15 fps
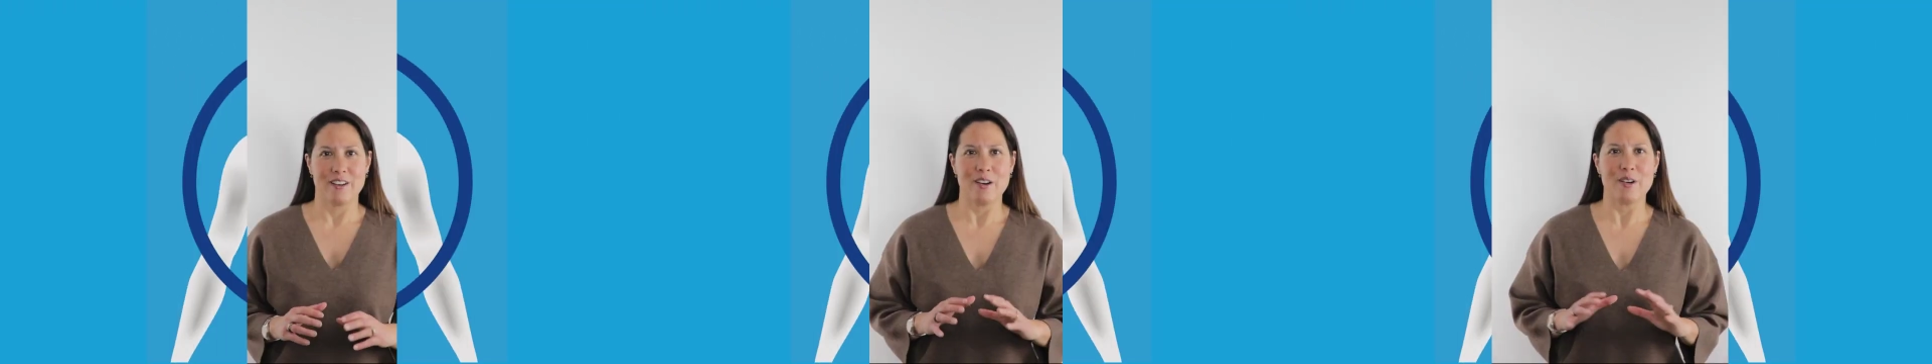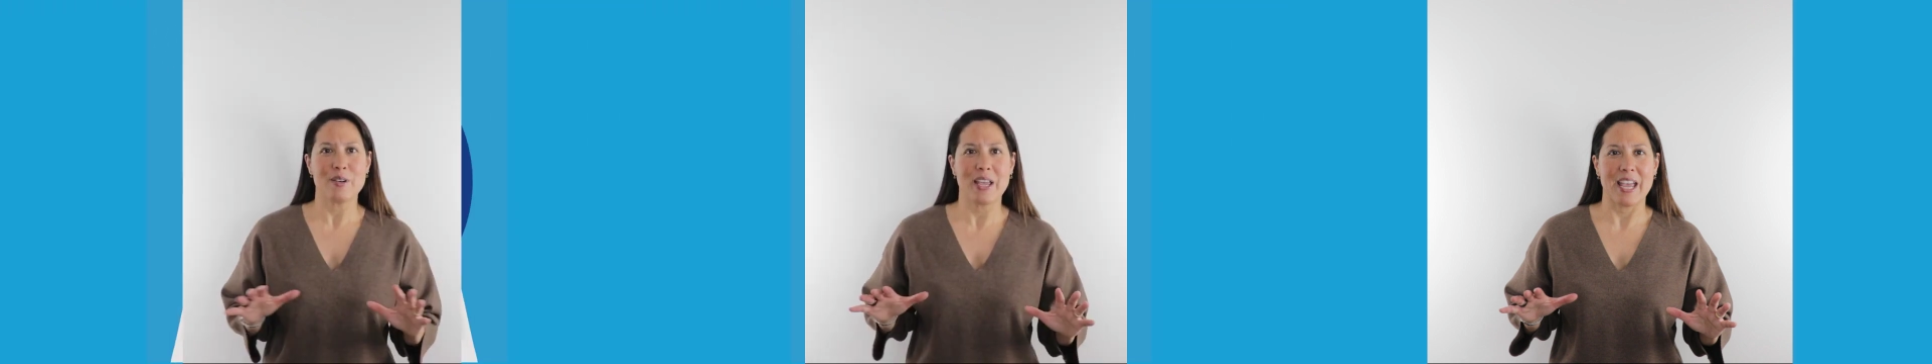
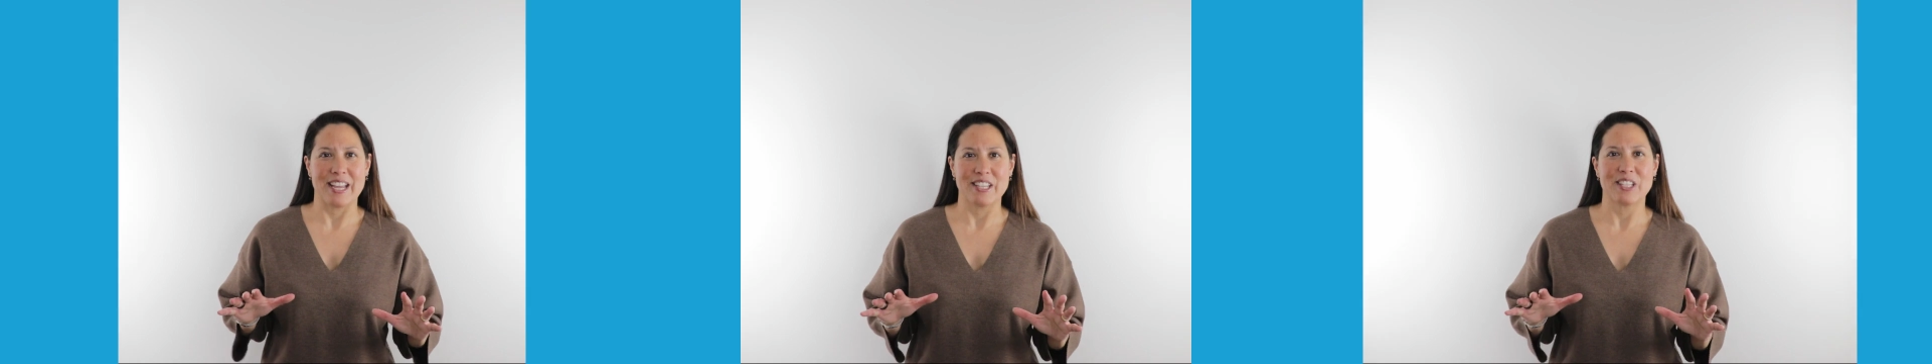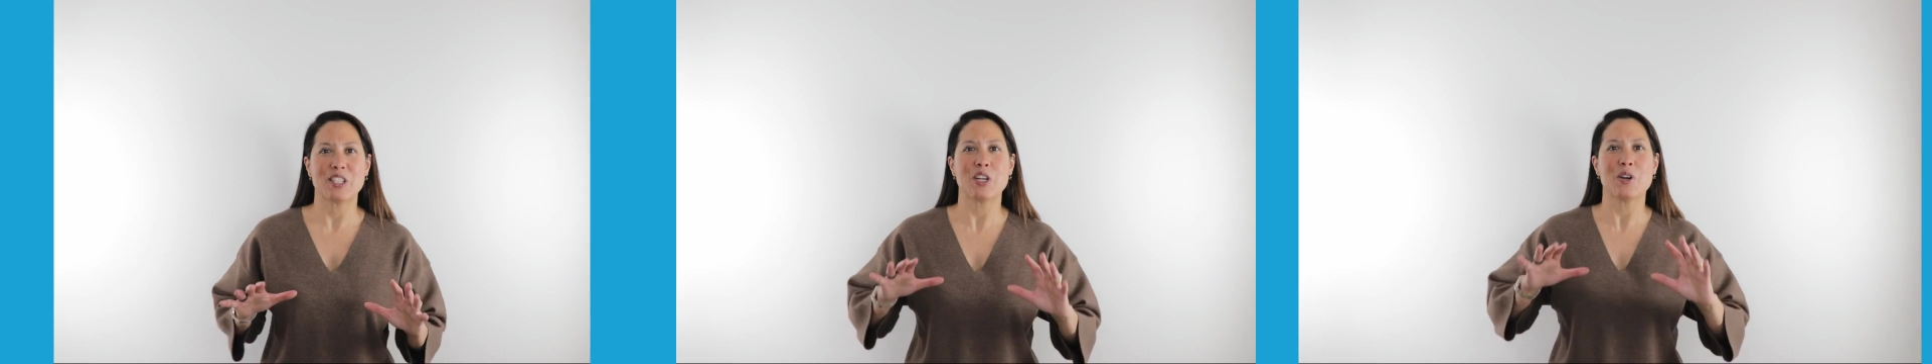
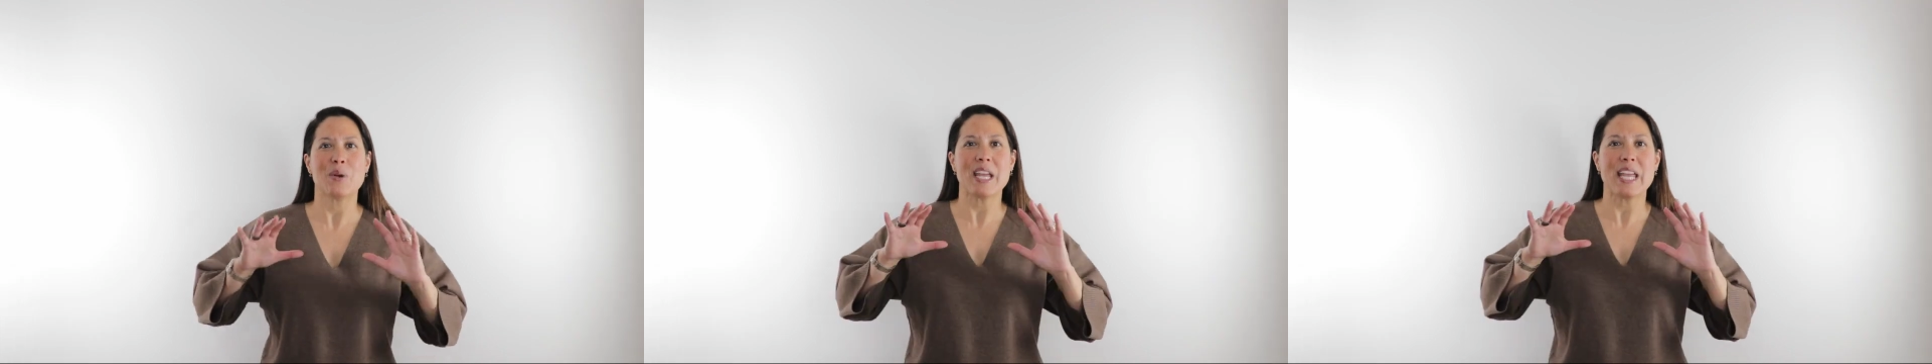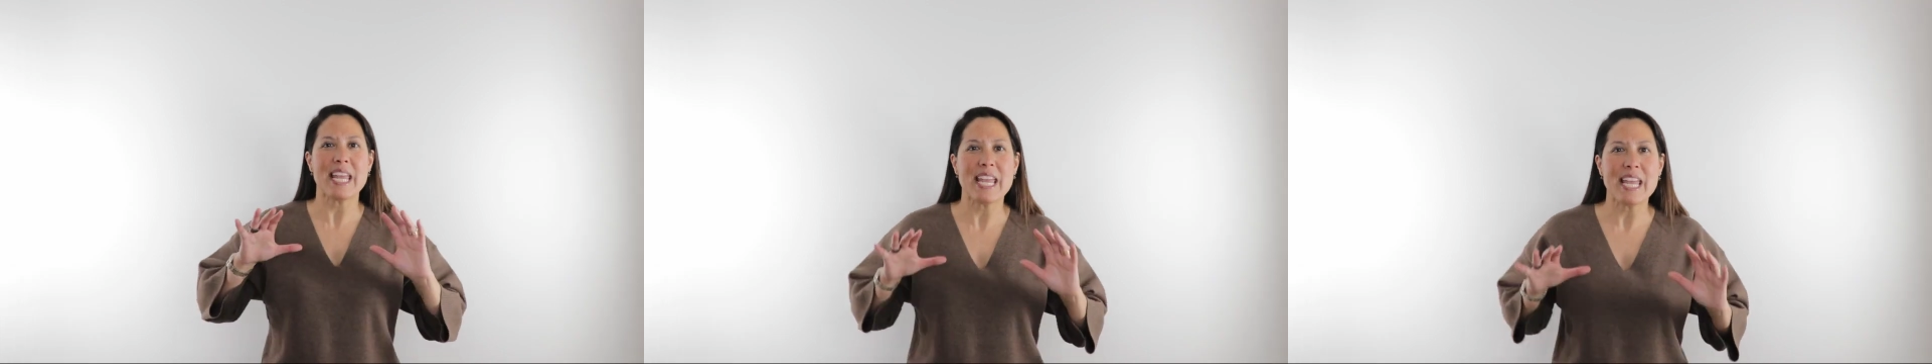Okay,
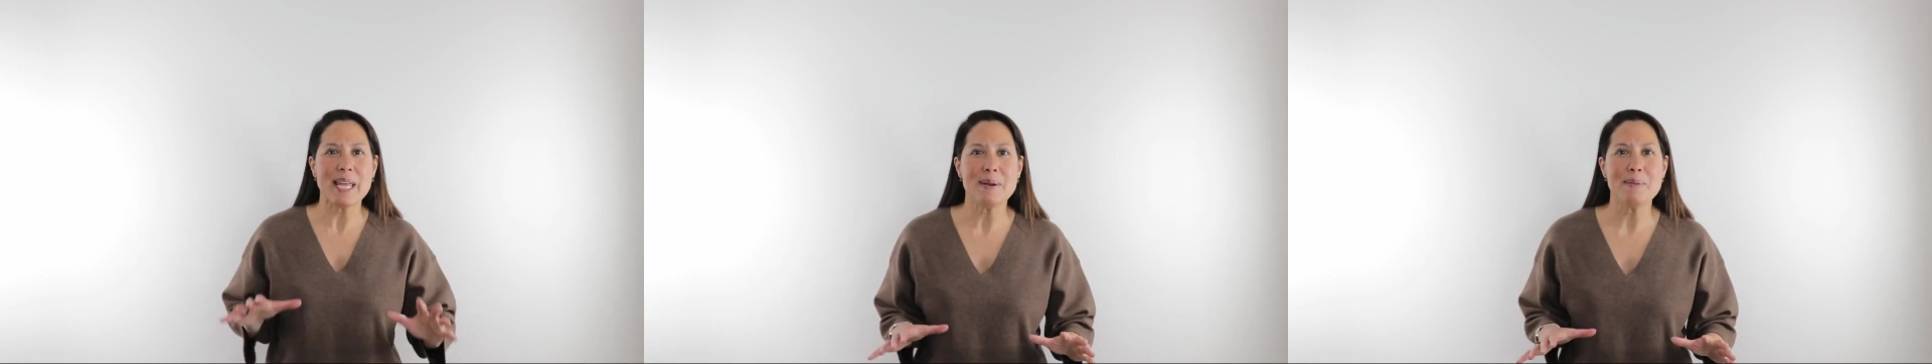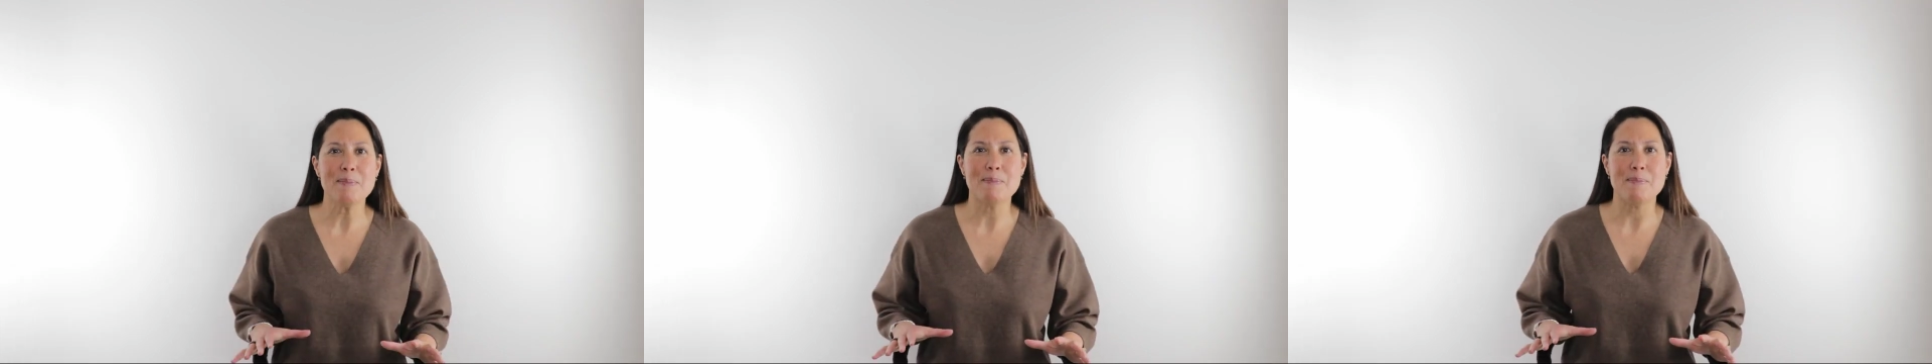so
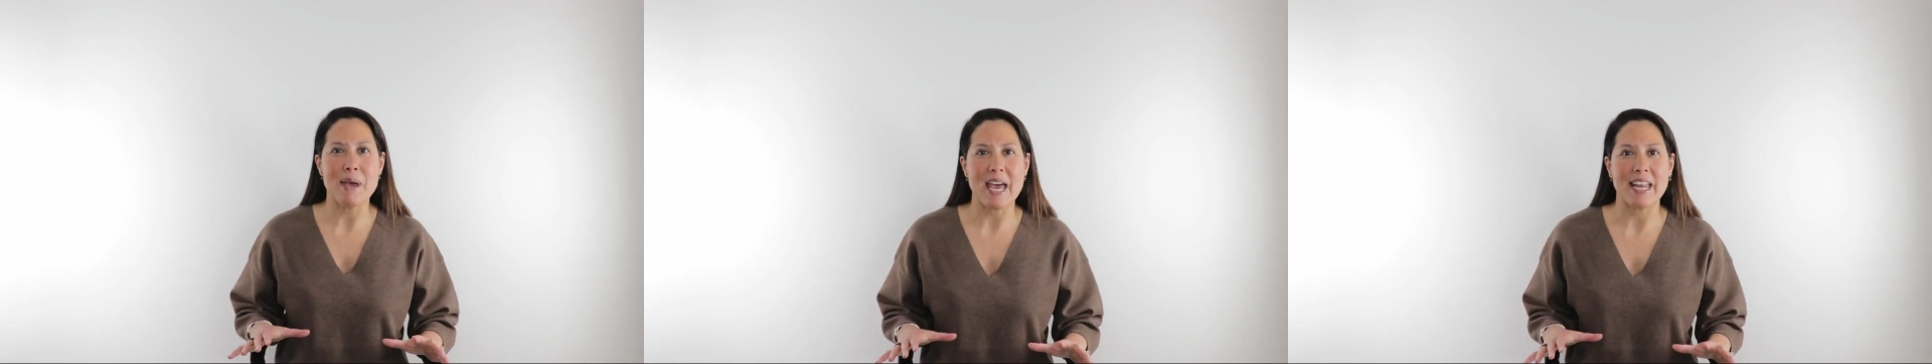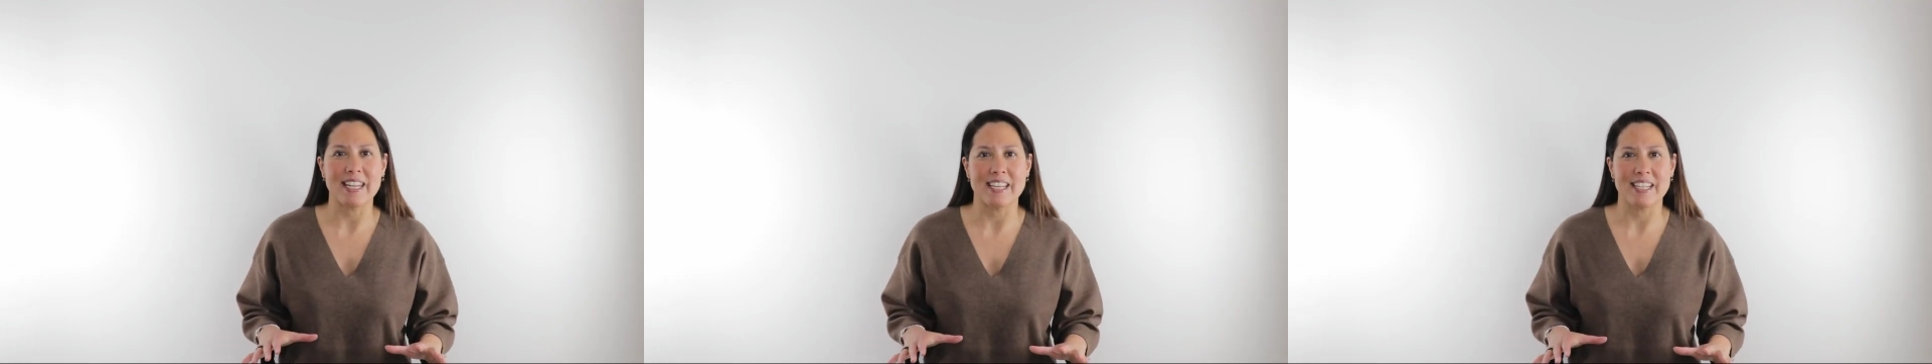
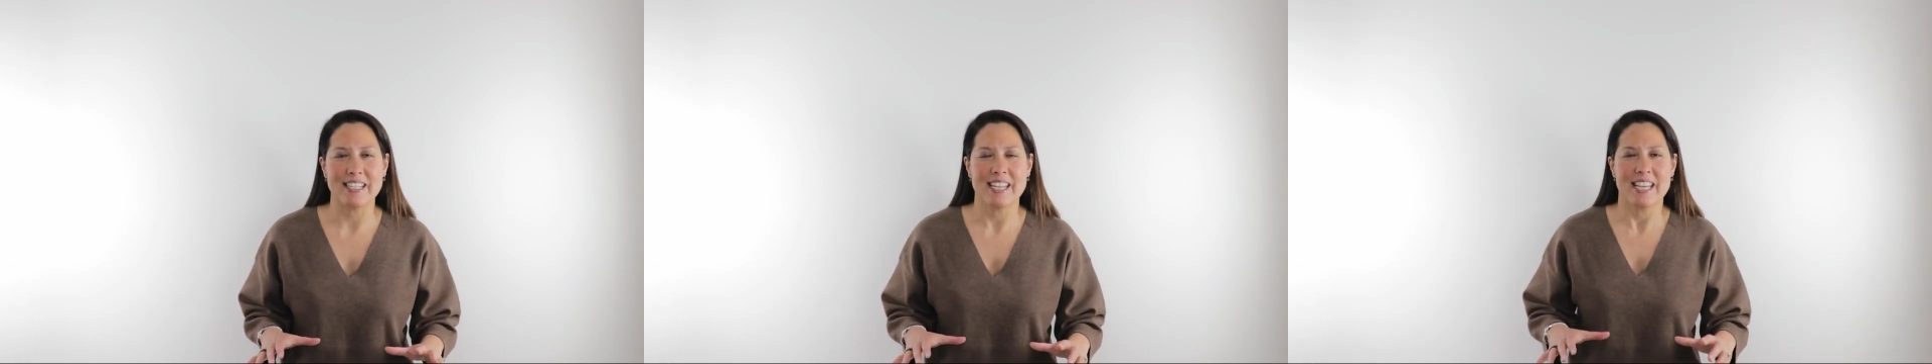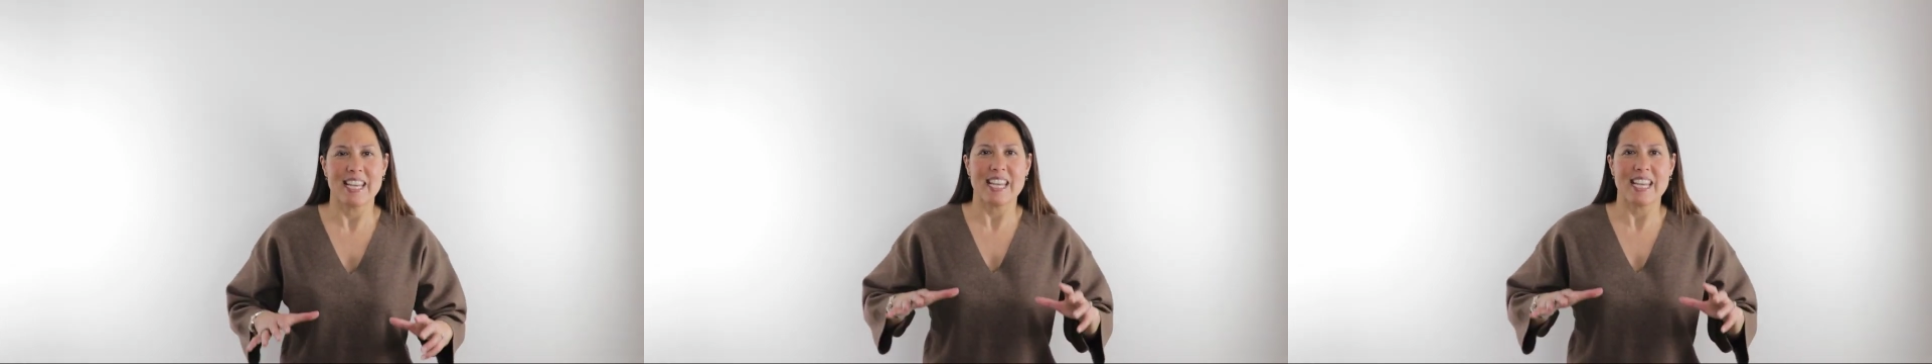embedded